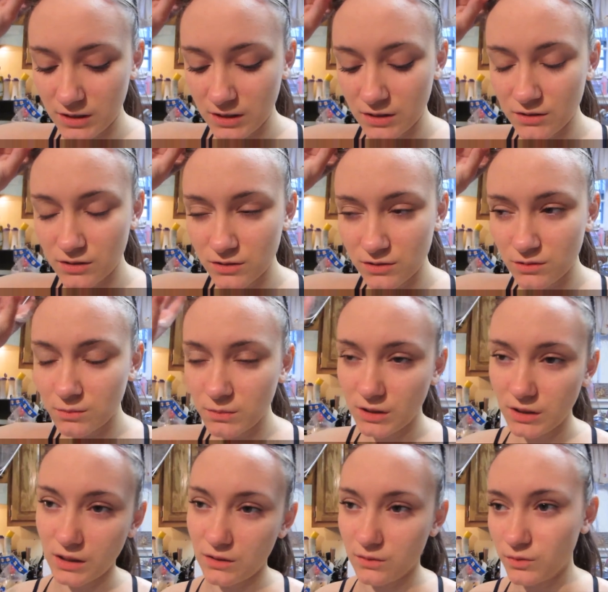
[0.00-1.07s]
they, there's normally
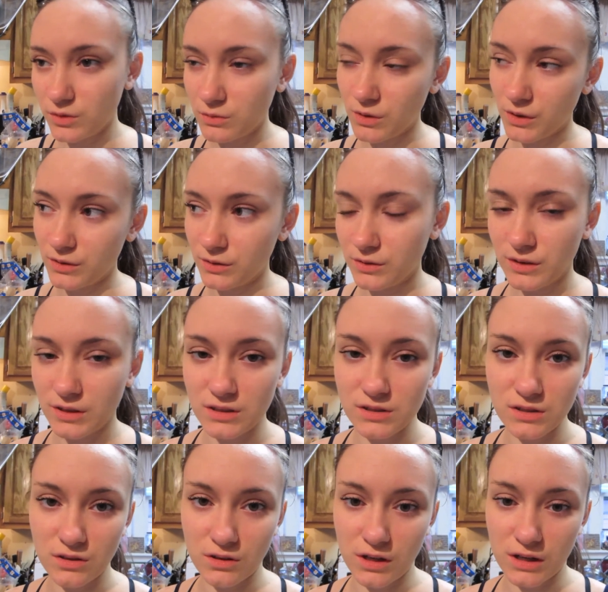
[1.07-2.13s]
like a few other things
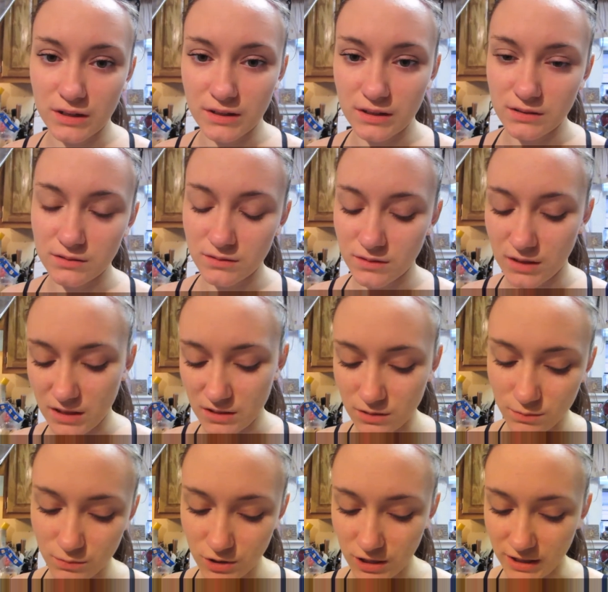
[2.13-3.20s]
that are on it. I
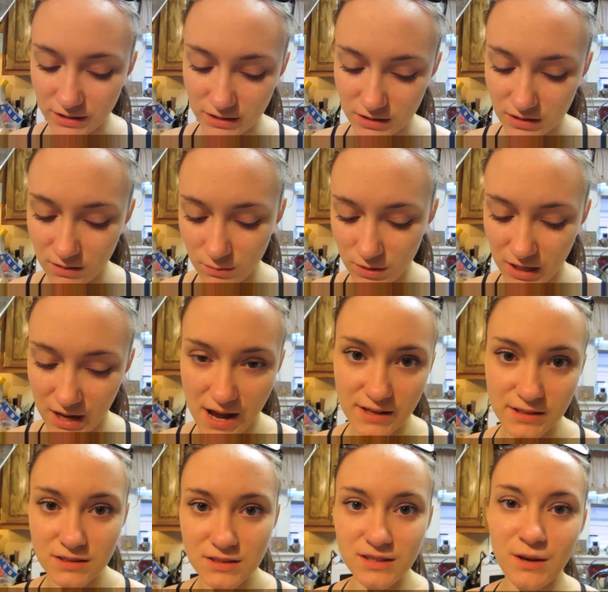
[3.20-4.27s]
subtracted some and
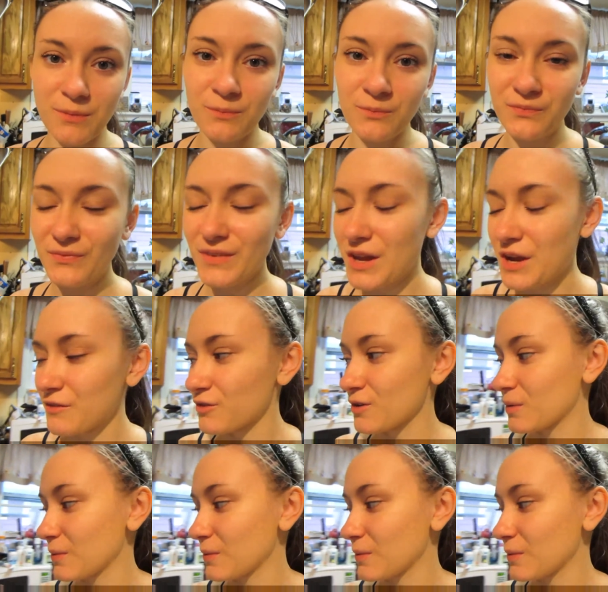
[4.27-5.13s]
added some for